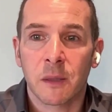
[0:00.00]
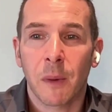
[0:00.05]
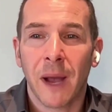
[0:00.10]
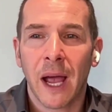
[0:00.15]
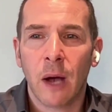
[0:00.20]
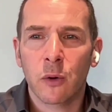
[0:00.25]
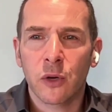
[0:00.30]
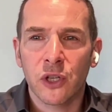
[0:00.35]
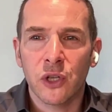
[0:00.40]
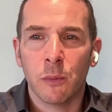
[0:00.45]

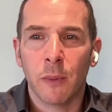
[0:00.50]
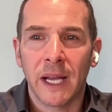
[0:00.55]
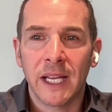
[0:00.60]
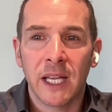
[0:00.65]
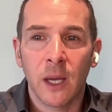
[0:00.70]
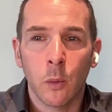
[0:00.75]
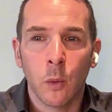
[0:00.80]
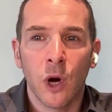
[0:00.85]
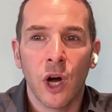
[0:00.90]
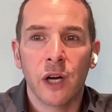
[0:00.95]
How can you make
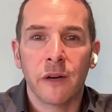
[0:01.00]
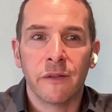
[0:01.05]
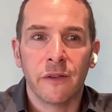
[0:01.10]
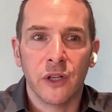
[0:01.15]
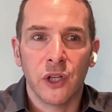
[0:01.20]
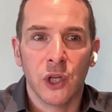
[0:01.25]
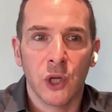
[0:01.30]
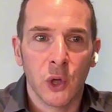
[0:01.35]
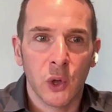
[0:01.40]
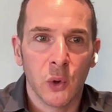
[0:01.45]
it work for
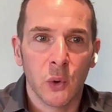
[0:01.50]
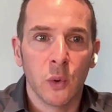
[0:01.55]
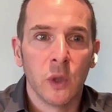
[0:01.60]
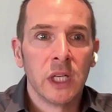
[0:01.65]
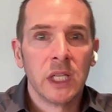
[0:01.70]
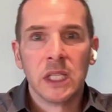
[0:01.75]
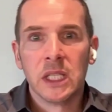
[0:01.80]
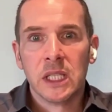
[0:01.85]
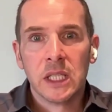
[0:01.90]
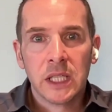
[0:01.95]
you
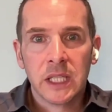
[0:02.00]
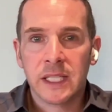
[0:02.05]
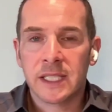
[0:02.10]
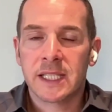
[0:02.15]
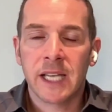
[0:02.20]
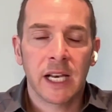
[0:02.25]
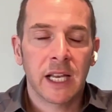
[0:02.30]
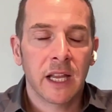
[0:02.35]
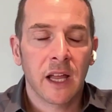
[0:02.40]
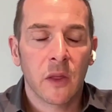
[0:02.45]

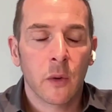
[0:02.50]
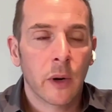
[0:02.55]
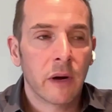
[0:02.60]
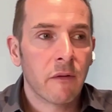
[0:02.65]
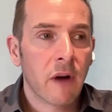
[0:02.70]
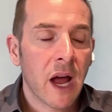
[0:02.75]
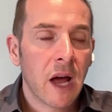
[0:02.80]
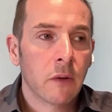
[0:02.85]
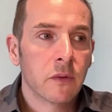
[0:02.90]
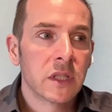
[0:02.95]
instead of the other way
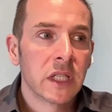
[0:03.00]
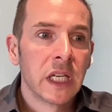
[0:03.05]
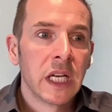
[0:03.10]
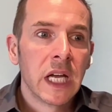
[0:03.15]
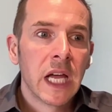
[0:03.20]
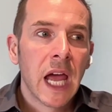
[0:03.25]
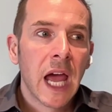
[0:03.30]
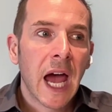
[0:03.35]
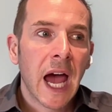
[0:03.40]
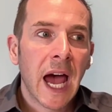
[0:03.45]
around?
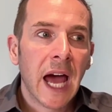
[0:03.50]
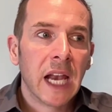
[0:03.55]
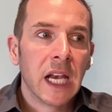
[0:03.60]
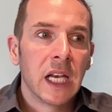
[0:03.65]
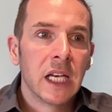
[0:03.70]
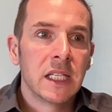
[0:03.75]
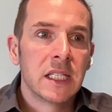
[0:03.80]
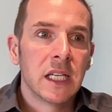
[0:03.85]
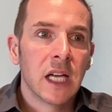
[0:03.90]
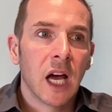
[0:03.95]

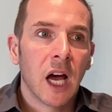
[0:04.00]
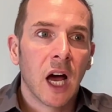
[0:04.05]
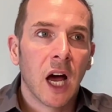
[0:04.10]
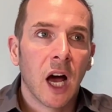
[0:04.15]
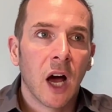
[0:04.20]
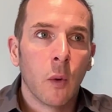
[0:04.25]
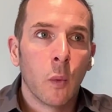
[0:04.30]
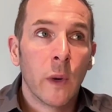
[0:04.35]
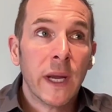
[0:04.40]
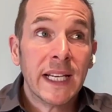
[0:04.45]
And
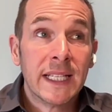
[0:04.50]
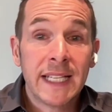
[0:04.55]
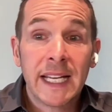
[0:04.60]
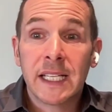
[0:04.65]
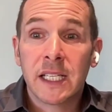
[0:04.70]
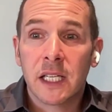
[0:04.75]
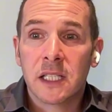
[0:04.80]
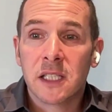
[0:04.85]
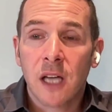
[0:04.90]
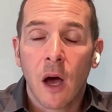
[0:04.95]
we did
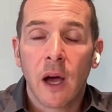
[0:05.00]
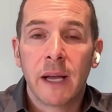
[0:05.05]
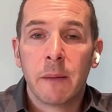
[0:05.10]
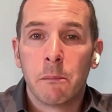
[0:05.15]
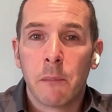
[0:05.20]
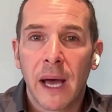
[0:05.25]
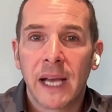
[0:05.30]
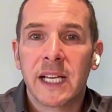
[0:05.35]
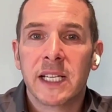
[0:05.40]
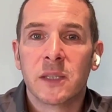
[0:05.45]
a time
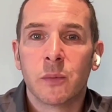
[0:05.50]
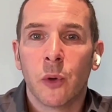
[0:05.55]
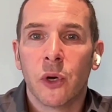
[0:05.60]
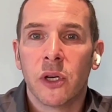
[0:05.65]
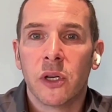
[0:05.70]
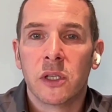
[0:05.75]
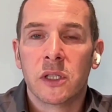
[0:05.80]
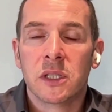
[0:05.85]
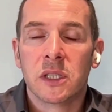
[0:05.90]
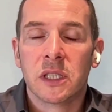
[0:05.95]

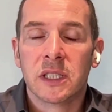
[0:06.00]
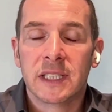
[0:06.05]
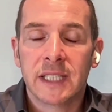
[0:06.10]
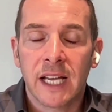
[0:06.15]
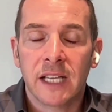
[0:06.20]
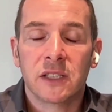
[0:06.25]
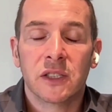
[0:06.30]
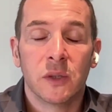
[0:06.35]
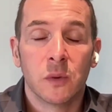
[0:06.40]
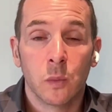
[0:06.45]
management
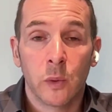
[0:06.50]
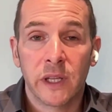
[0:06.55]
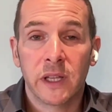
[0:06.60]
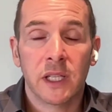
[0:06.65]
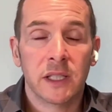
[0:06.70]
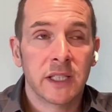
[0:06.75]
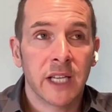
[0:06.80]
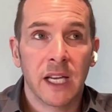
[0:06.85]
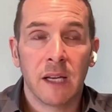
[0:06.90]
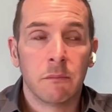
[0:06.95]
session with the
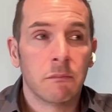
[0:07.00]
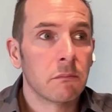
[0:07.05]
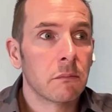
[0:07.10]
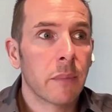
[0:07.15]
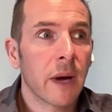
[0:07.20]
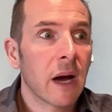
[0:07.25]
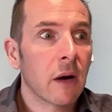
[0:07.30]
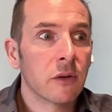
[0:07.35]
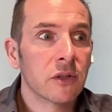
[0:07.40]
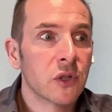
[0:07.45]
team
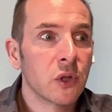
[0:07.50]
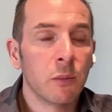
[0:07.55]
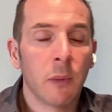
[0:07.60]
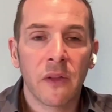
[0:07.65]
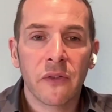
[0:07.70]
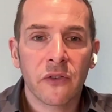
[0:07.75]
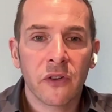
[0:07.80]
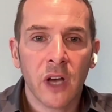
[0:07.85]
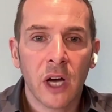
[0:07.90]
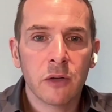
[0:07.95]
about 2
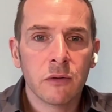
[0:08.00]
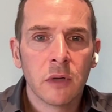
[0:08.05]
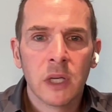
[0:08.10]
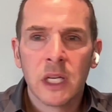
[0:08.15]
months ago.